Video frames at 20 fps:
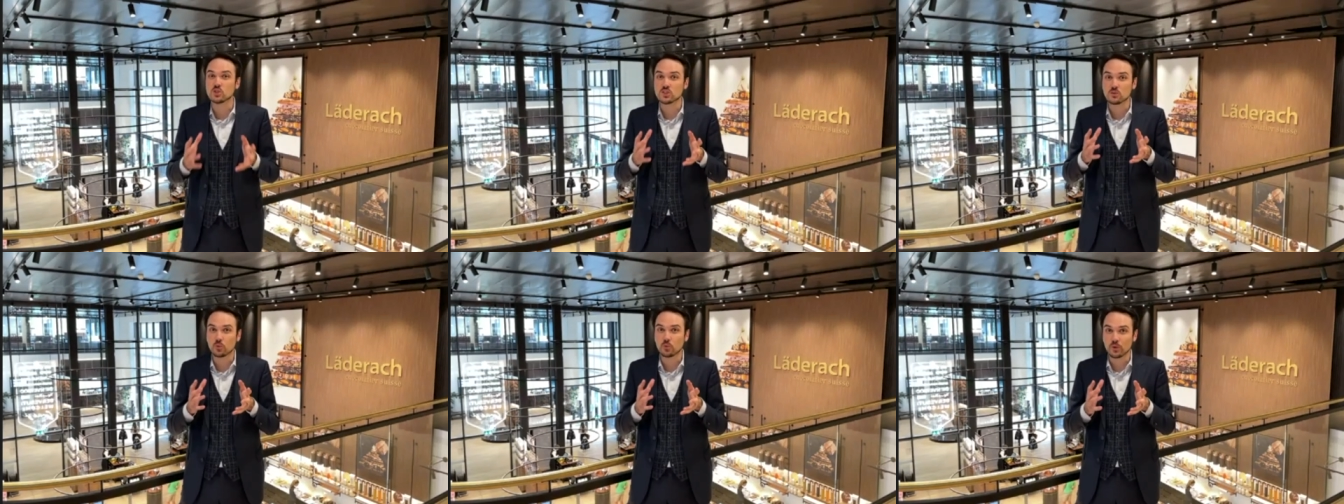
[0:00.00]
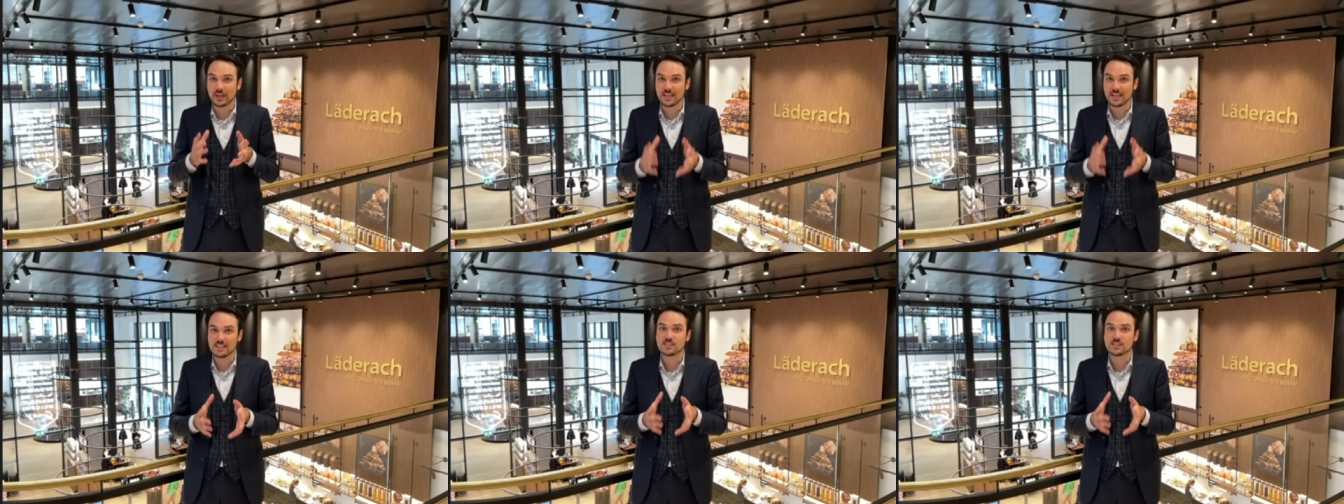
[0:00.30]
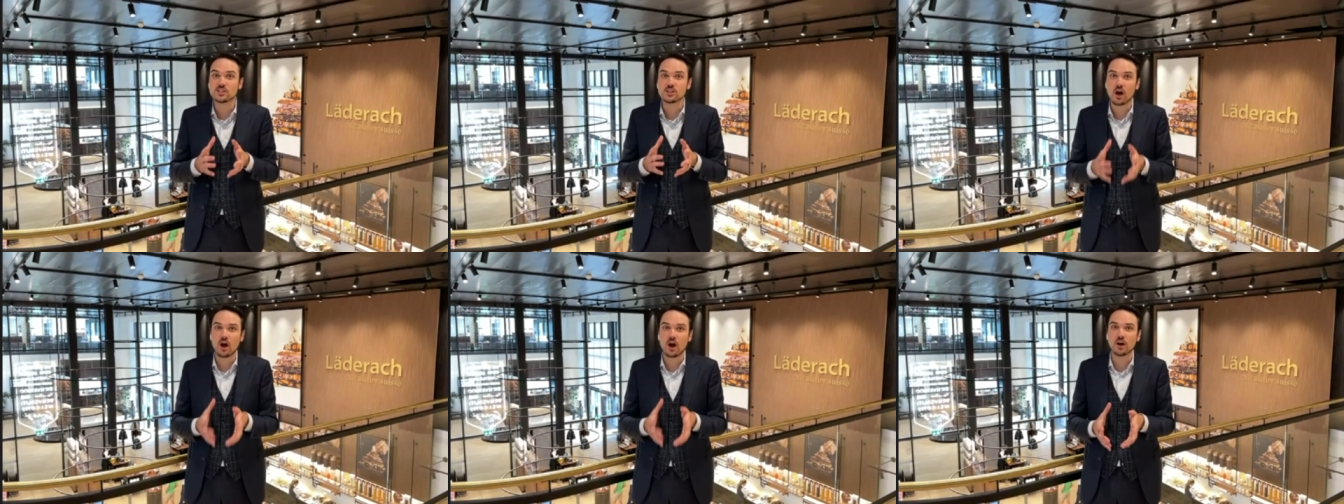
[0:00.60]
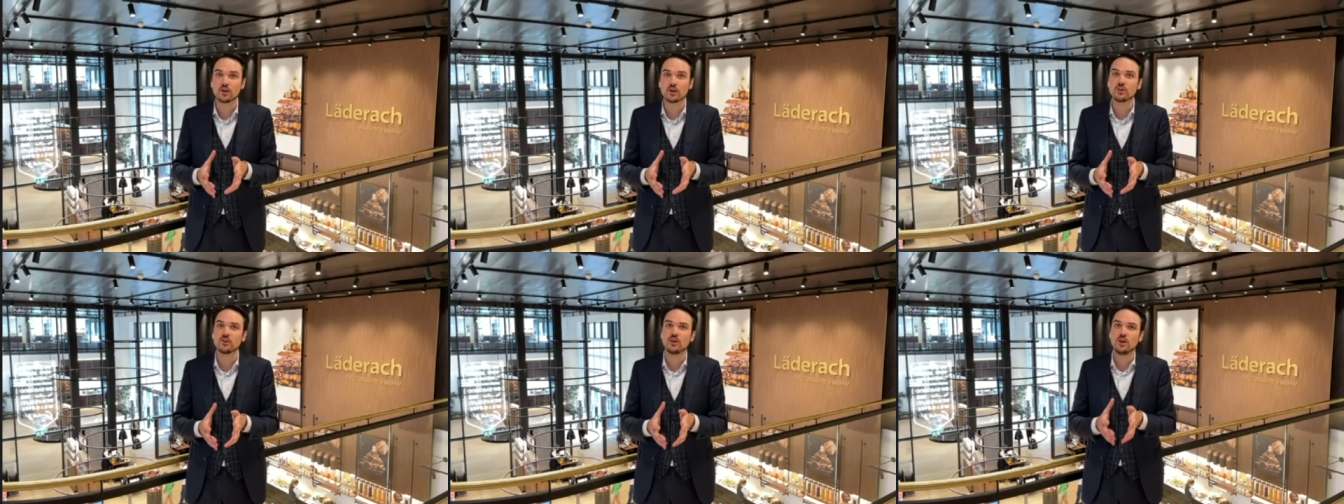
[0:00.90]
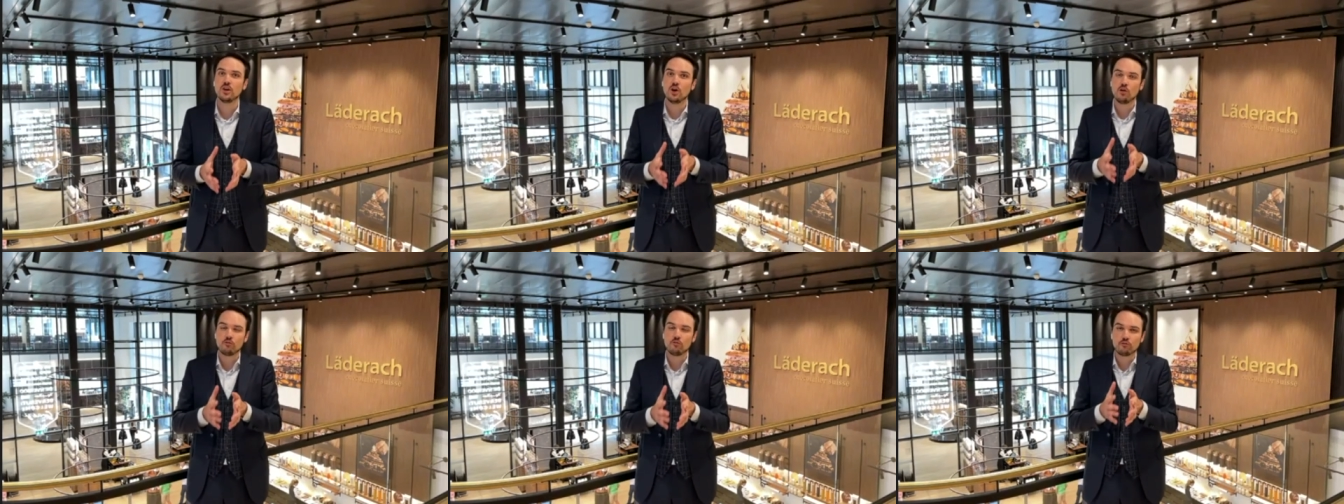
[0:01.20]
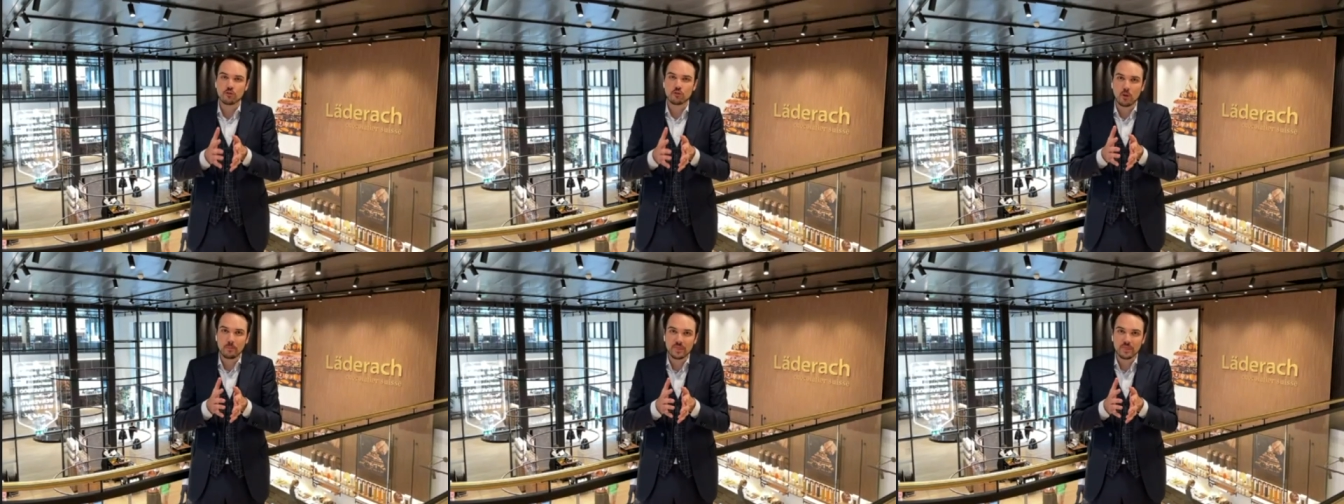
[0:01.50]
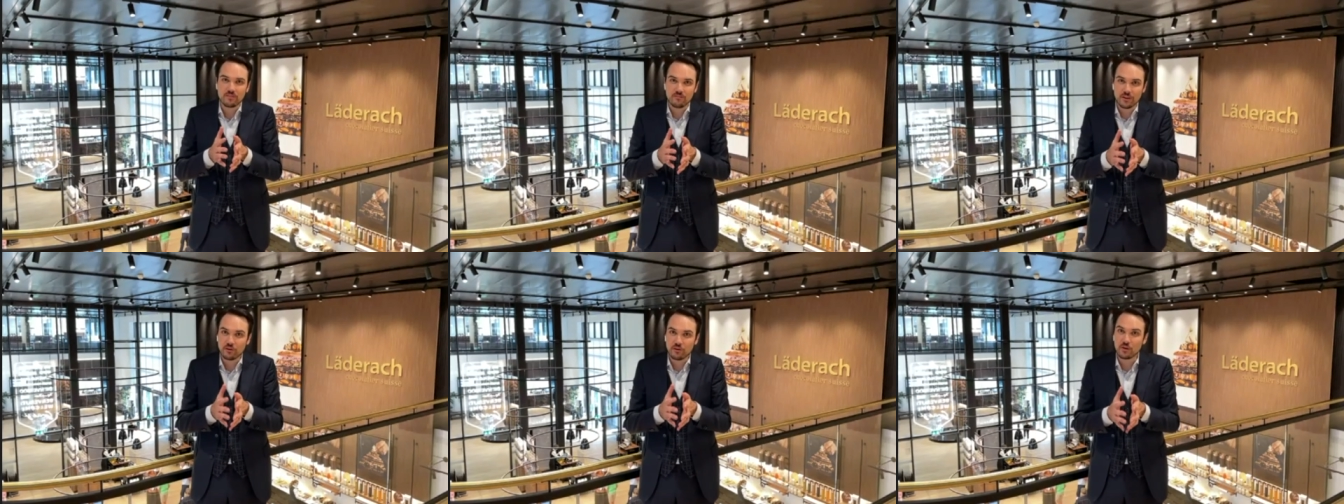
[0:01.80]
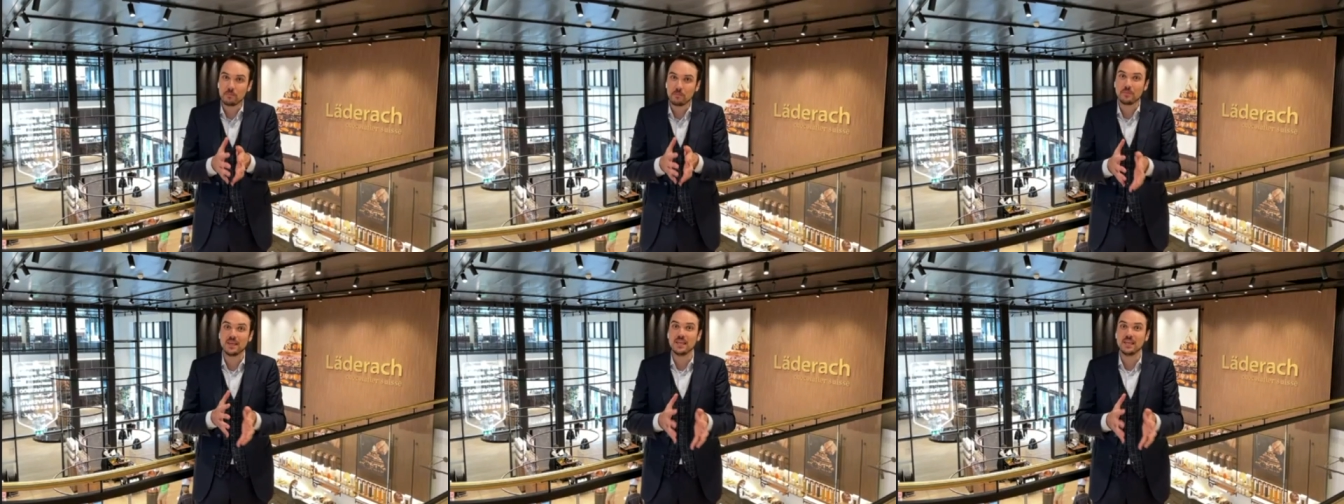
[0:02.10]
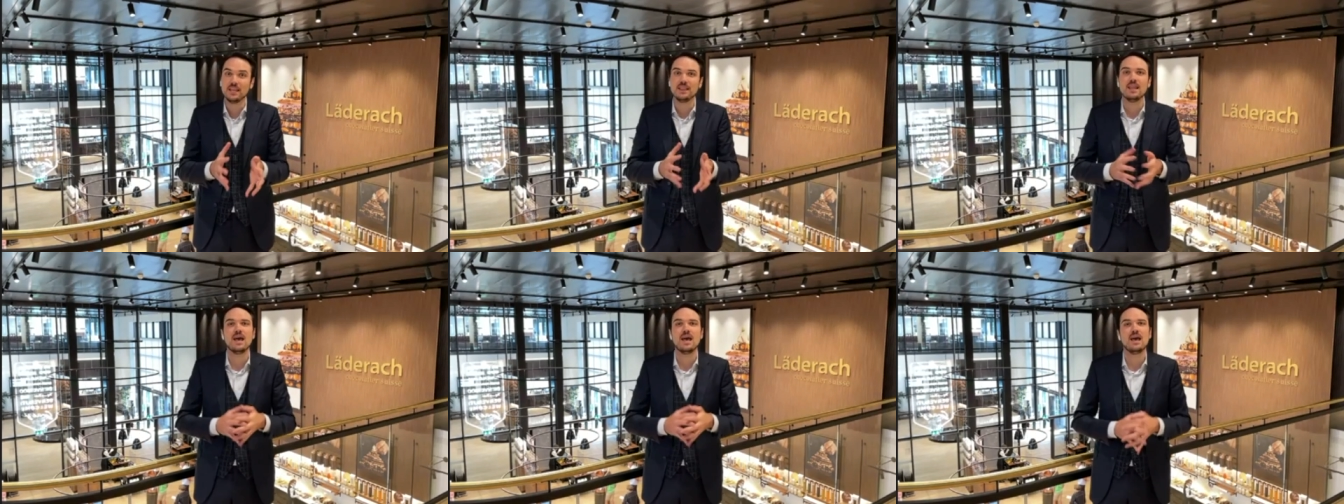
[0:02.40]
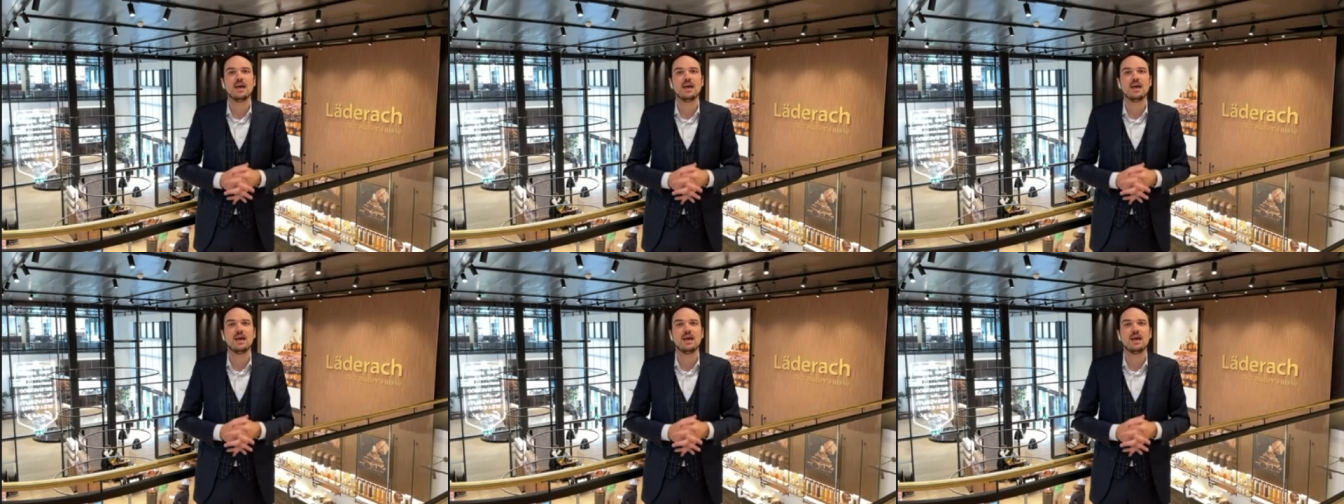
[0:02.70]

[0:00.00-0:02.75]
really start from the very bean.